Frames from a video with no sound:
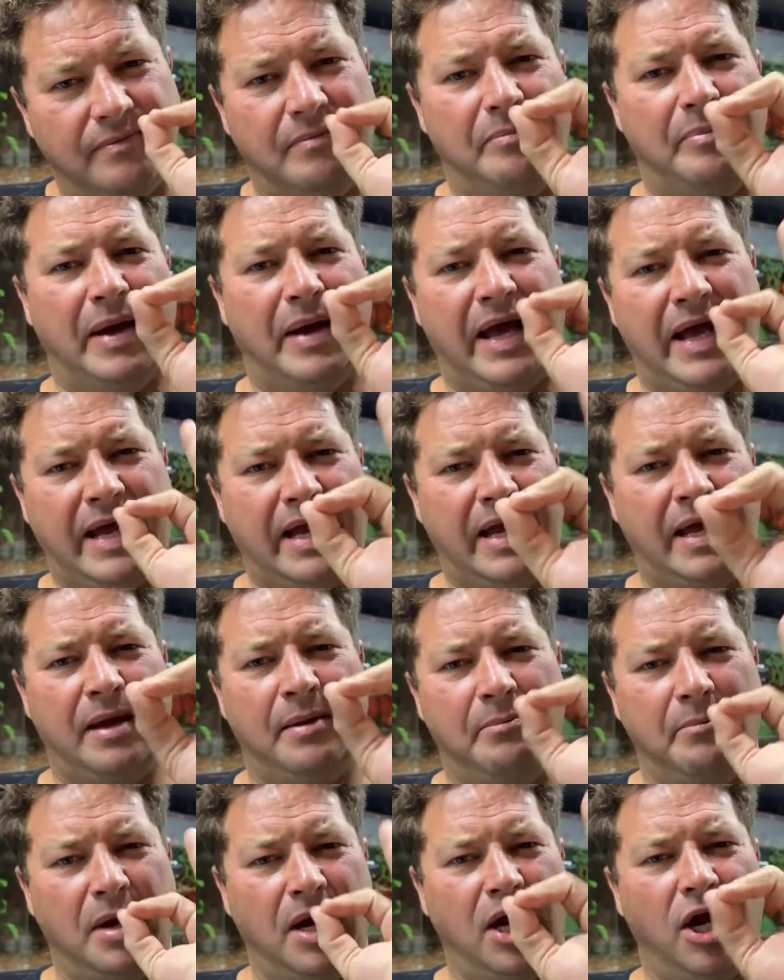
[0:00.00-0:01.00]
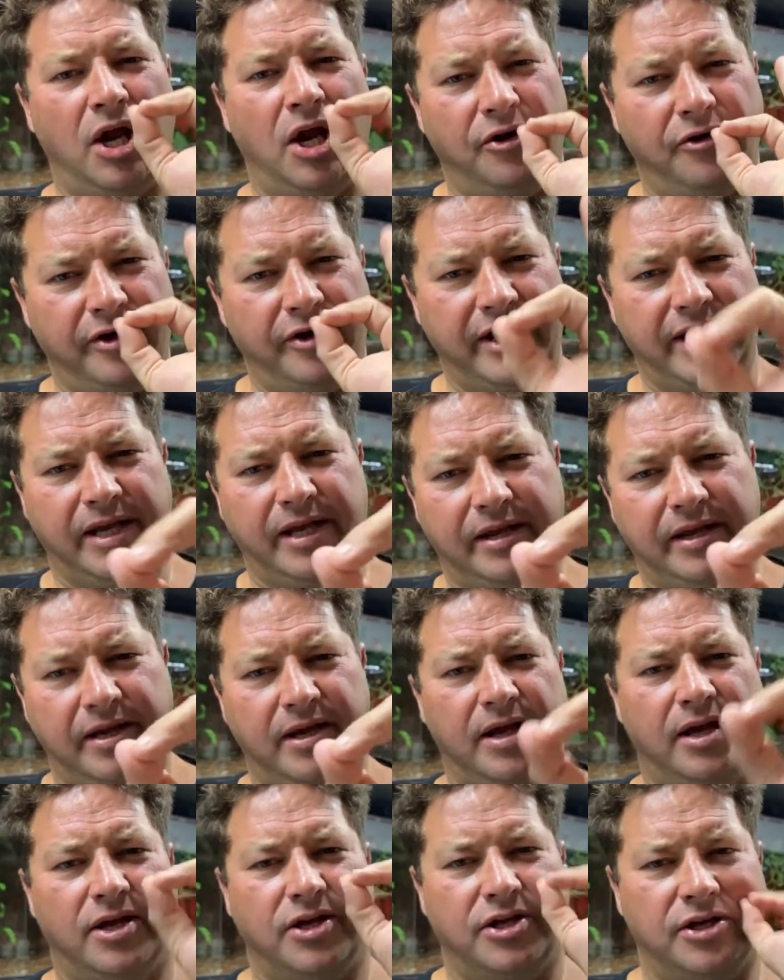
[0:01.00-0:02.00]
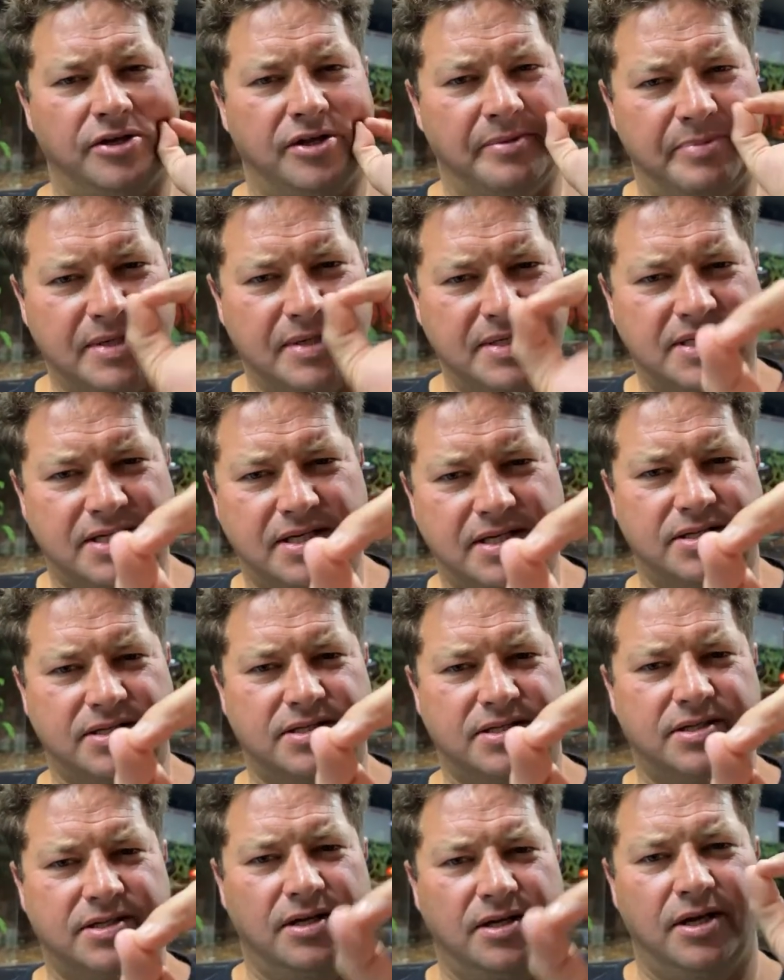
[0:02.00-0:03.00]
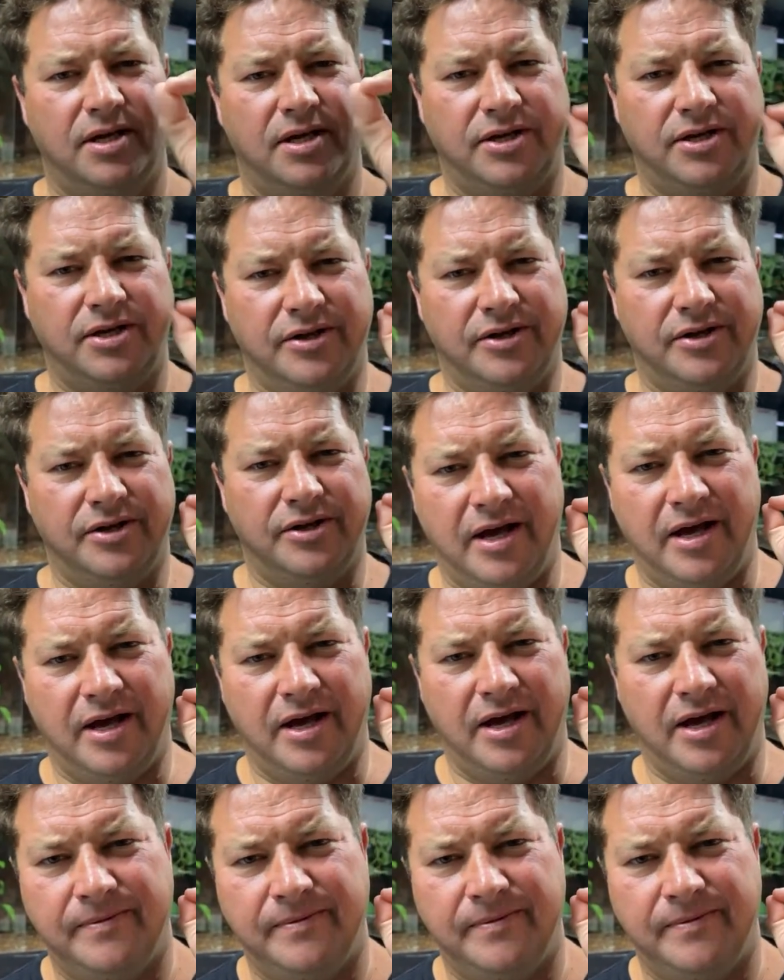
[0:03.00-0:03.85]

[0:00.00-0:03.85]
Bay, Marie, you're the biscuits, you're the